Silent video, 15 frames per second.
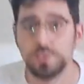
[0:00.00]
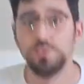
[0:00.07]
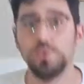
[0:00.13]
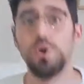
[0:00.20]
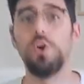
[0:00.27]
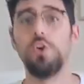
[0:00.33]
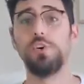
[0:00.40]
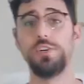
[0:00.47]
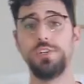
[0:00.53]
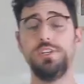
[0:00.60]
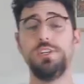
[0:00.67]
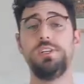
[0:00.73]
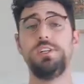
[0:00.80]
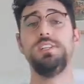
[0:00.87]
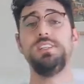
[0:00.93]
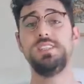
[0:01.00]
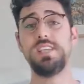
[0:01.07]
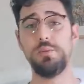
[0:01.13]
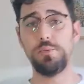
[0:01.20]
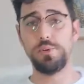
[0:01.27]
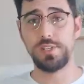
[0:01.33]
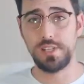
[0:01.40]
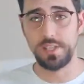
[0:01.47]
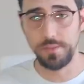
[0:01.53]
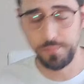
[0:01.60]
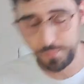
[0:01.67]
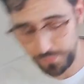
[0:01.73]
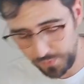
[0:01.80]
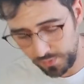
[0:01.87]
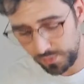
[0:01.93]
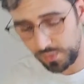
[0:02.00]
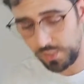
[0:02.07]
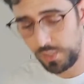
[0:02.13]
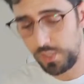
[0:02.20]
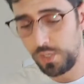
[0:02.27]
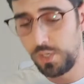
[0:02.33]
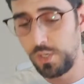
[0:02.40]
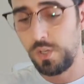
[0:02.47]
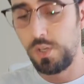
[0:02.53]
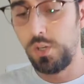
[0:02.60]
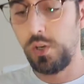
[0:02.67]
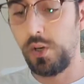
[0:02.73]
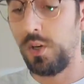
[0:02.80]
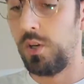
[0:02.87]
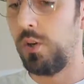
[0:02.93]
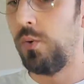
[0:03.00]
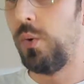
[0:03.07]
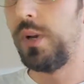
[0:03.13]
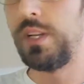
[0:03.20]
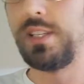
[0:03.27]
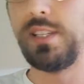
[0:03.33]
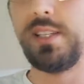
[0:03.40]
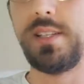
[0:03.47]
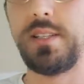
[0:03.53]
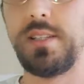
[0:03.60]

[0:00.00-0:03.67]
to order separately. What is it?